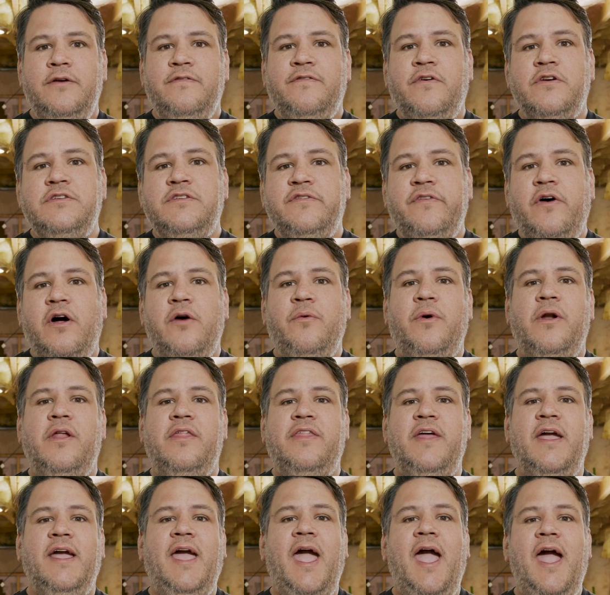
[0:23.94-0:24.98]
First of all, I want to
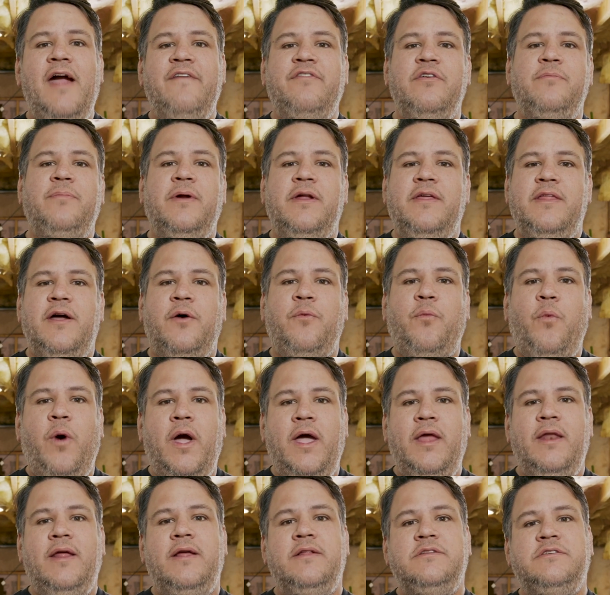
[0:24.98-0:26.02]
thank everybody that
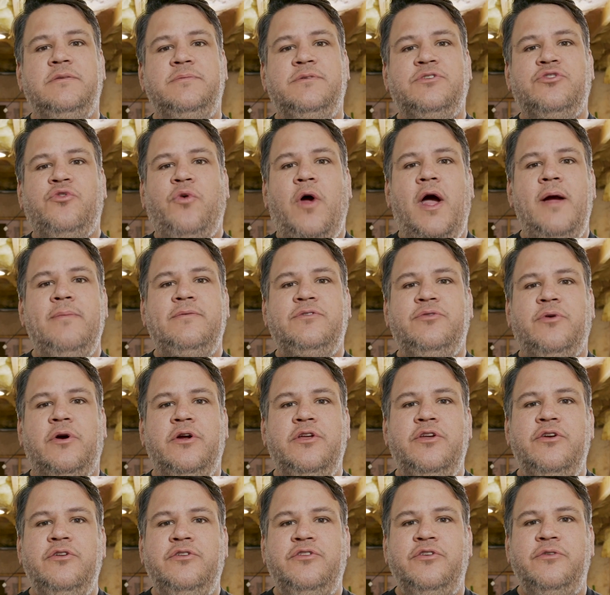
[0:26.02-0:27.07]
went and subscribed to our
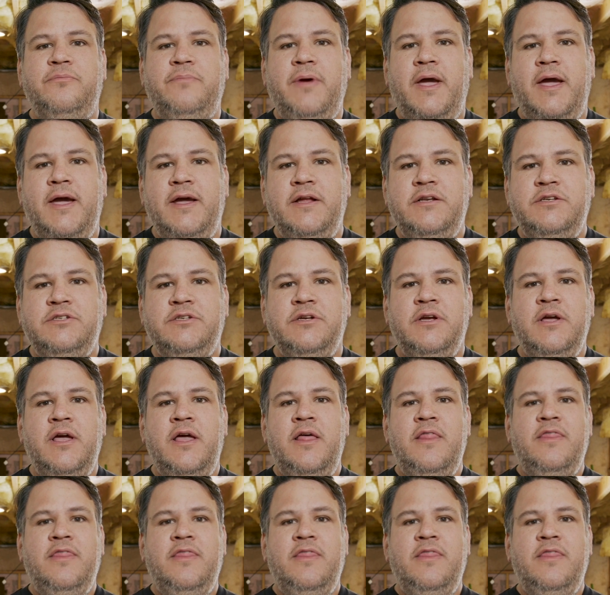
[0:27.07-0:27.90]
YouTube page.